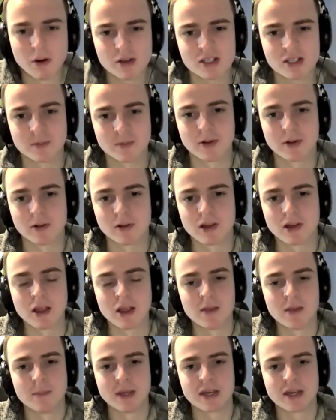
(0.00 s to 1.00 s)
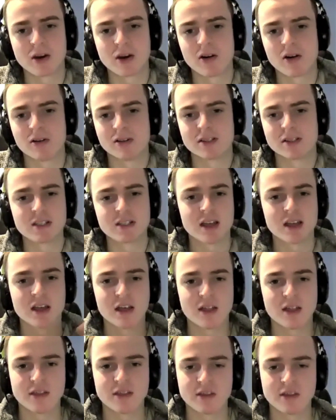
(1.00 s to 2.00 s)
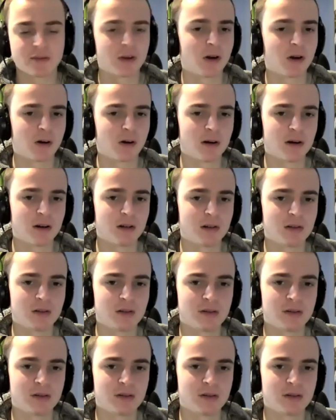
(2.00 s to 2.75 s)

possible because they've got